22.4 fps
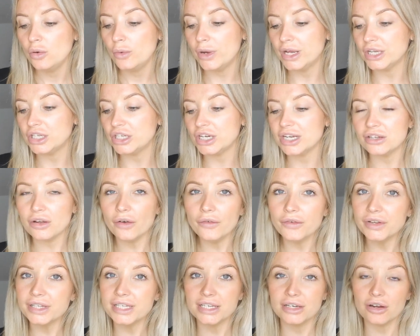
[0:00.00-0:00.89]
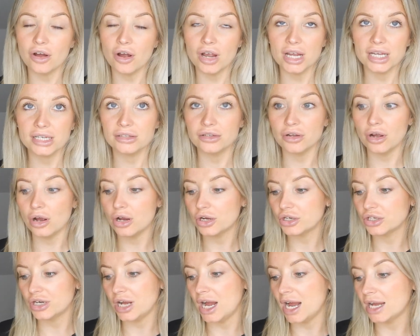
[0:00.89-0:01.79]
which is obviously not
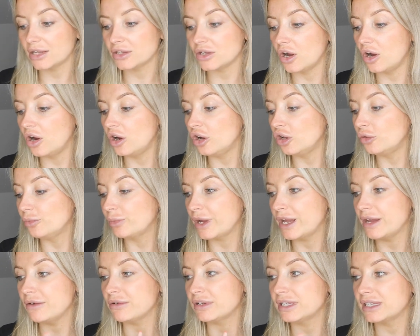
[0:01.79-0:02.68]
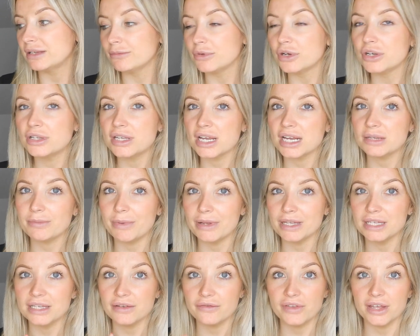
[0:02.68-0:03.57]
extortionate at all, but it's the most
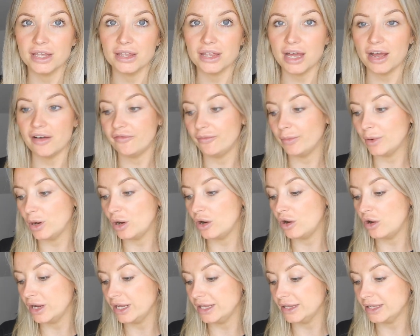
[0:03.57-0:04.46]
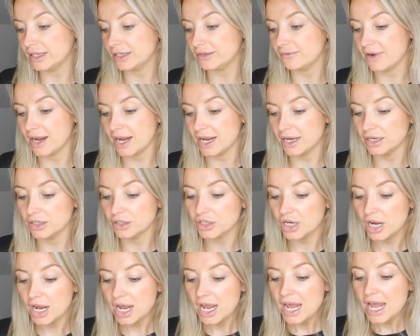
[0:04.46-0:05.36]
expensive thing that I've bought in this
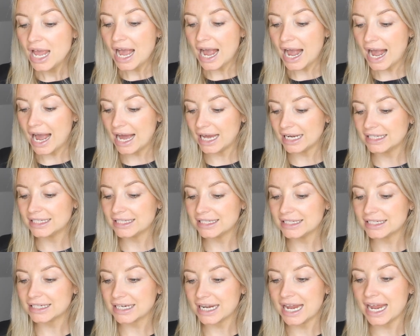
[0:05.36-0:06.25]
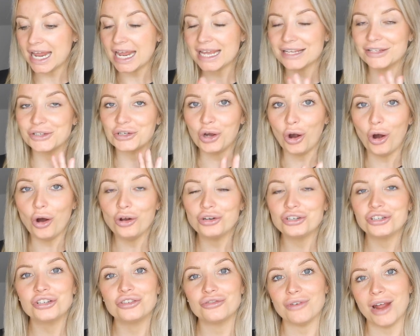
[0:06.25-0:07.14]
range. And it is a
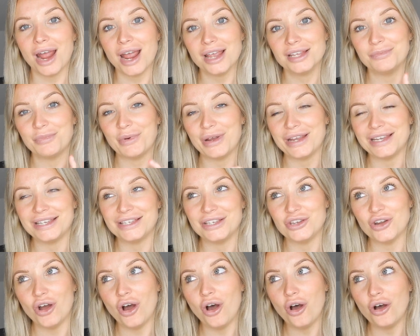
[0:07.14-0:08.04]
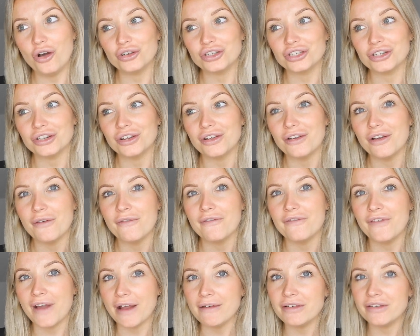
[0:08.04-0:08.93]
gorgeous dress, but it's not
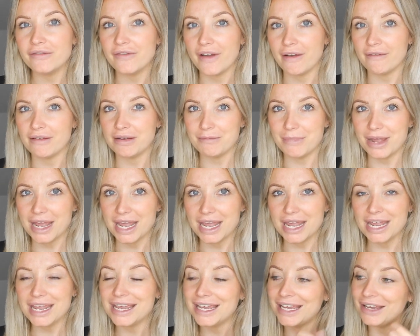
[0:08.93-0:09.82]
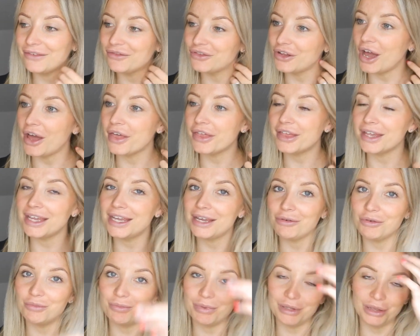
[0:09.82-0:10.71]
very, very me, even though I think
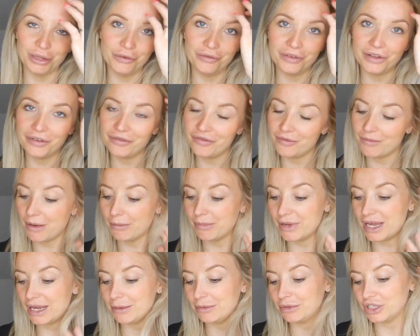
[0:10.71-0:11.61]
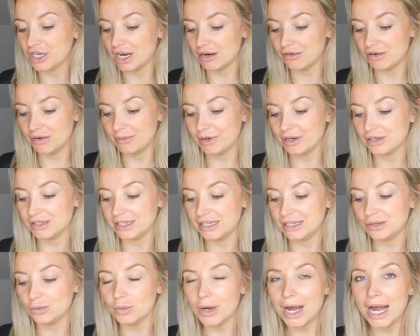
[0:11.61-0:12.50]
it would be lovely for my baby shower because
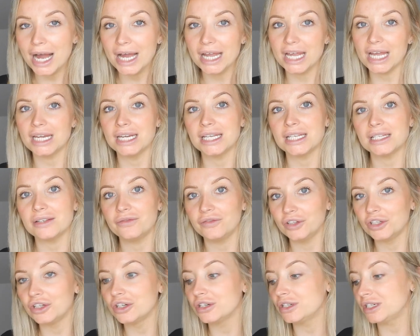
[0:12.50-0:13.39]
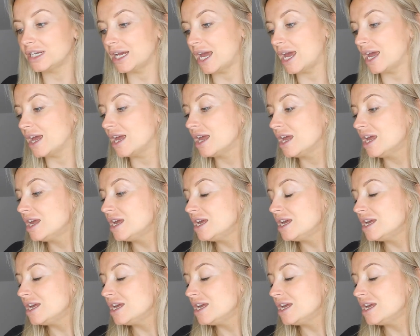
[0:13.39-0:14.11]
it's white and it's floaty.